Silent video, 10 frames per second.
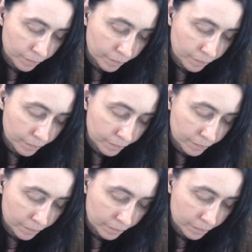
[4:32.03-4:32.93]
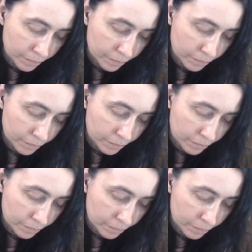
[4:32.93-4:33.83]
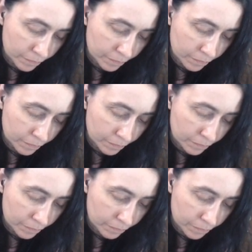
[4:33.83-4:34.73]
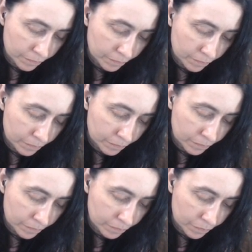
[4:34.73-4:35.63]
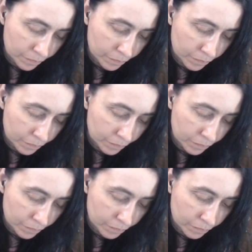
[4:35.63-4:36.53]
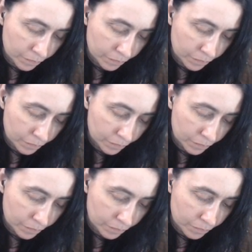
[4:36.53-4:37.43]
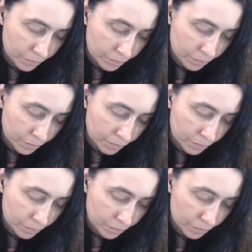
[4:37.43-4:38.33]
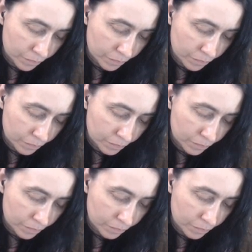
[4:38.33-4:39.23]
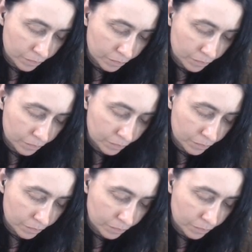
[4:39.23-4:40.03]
This person isn't speaking.